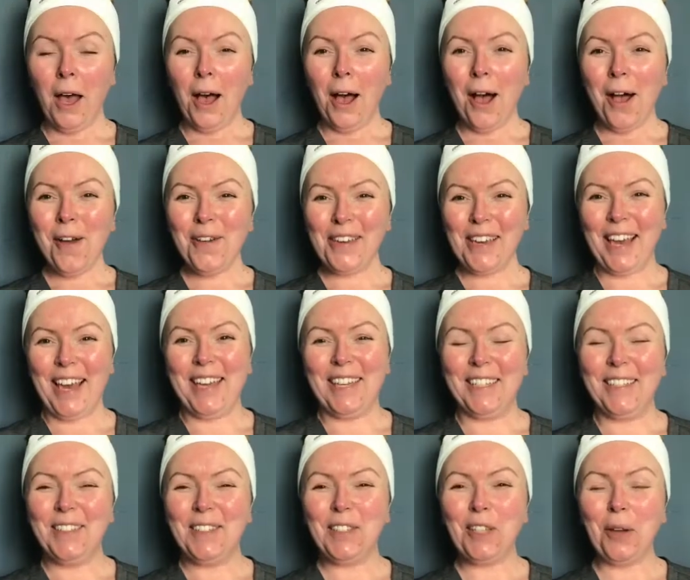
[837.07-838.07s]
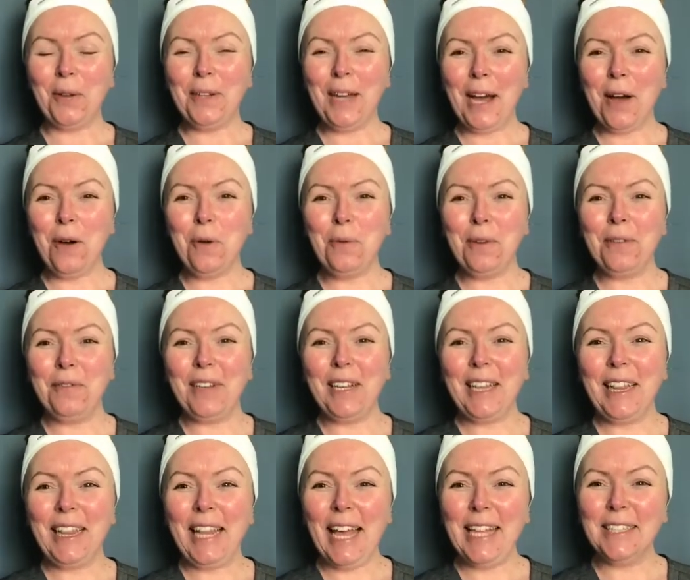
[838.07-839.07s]
Okay, so now we've
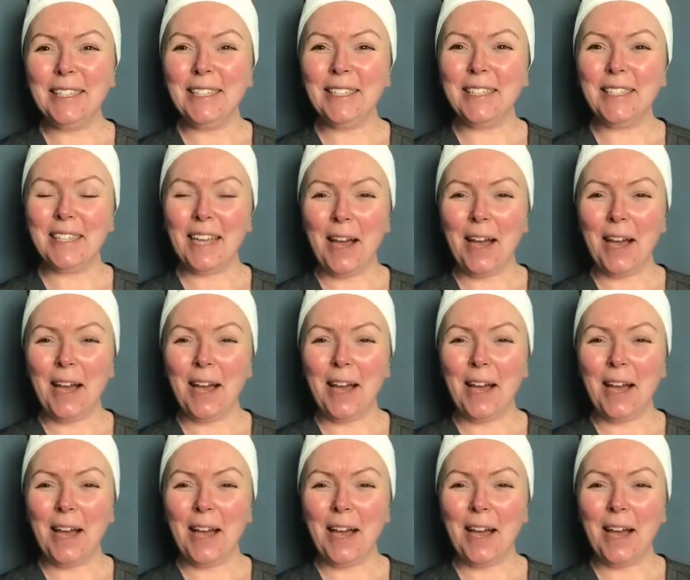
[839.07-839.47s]
cleansed